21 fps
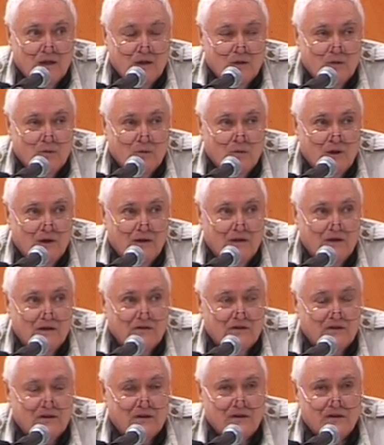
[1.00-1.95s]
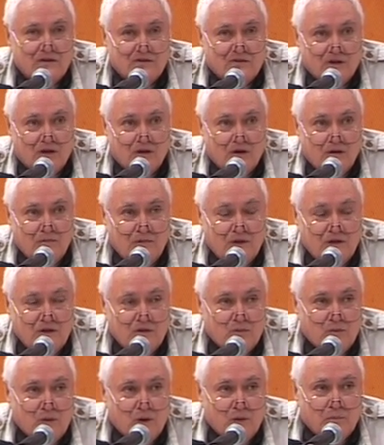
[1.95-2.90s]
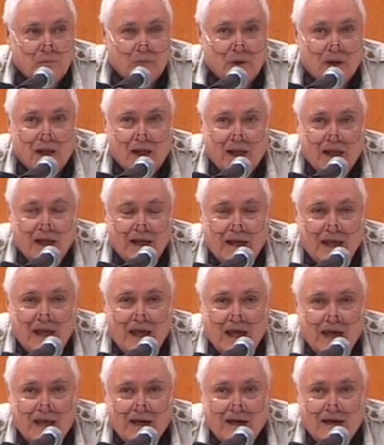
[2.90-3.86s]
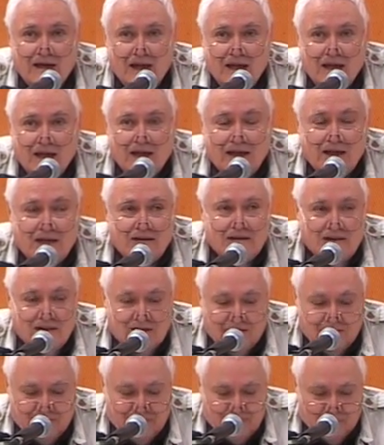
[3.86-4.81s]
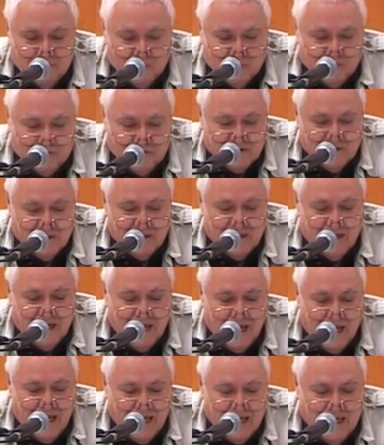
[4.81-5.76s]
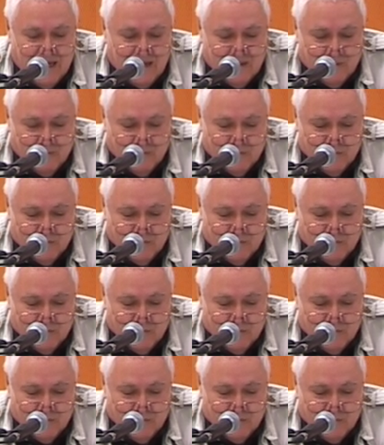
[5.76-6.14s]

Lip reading: whereas the Germans were playing at it as if it was a game.